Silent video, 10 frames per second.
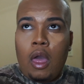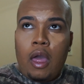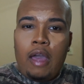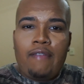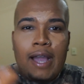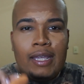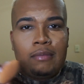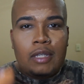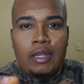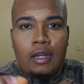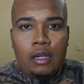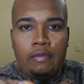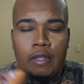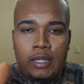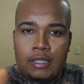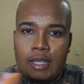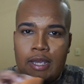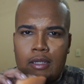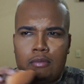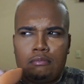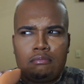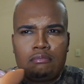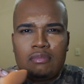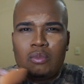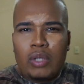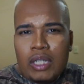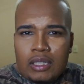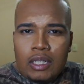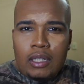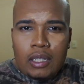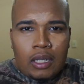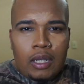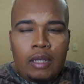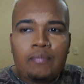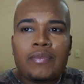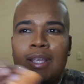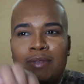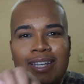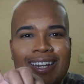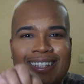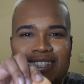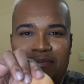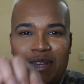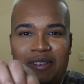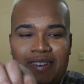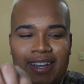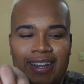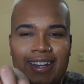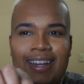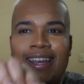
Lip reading: If I keep looking off and it's like, what is he looking at? I'm looking at this mirror right here.